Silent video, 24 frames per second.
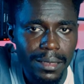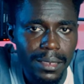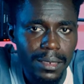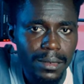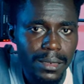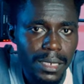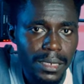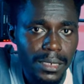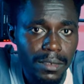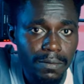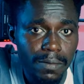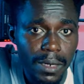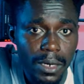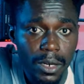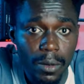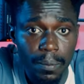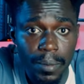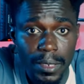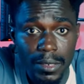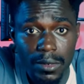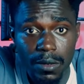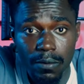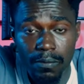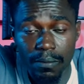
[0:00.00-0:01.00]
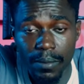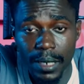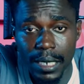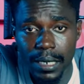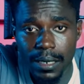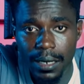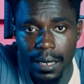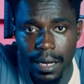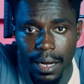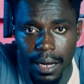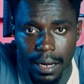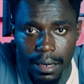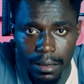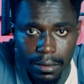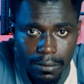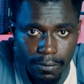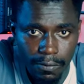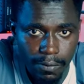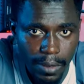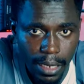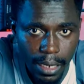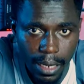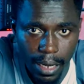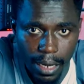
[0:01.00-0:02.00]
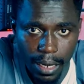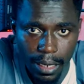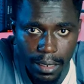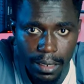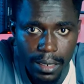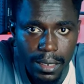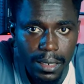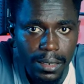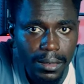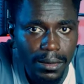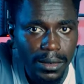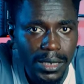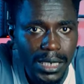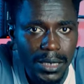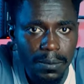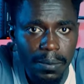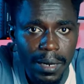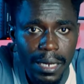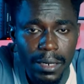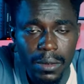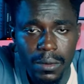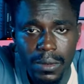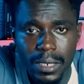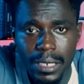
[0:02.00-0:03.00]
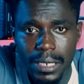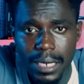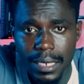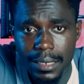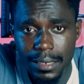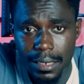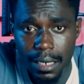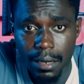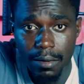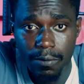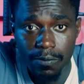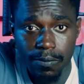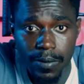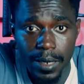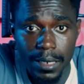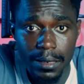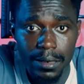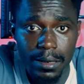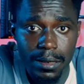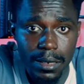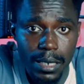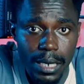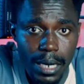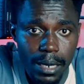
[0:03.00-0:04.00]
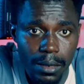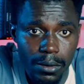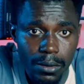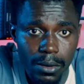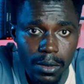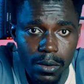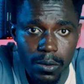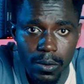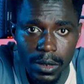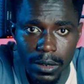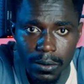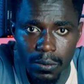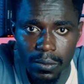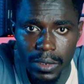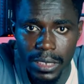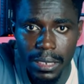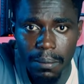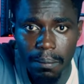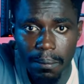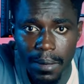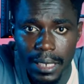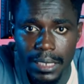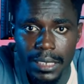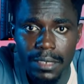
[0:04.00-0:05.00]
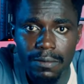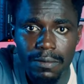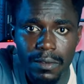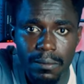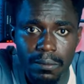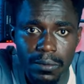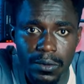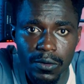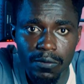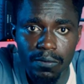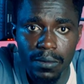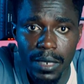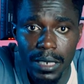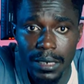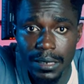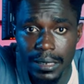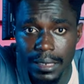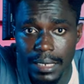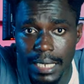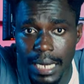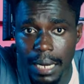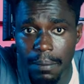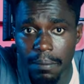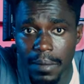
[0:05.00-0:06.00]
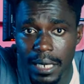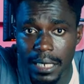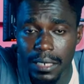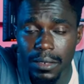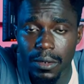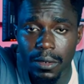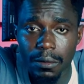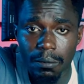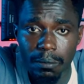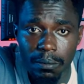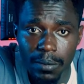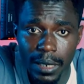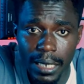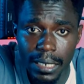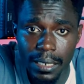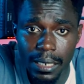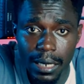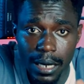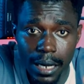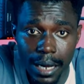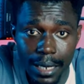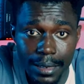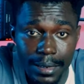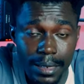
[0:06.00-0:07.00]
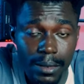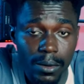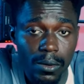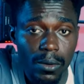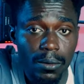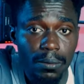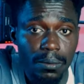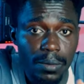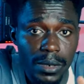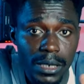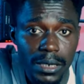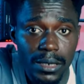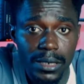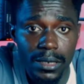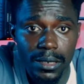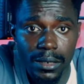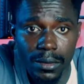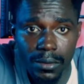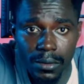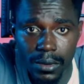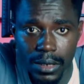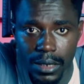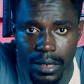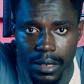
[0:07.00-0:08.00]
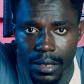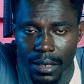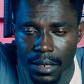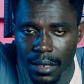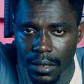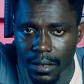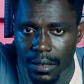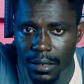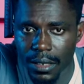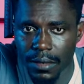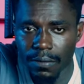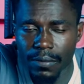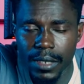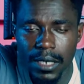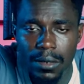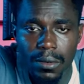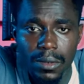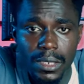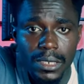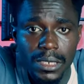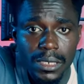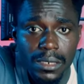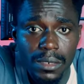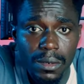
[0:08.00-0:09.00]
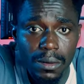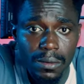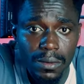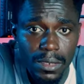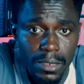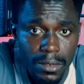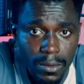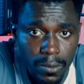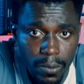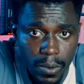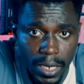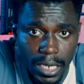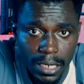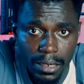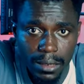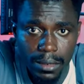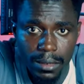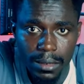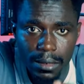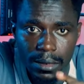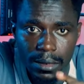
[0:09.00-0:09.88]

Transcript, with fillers: think the developers of Blender are on fire. Just by looking at how fast they are growing with the massive improvements they are making on Blender as a complete suite. If they continue this way,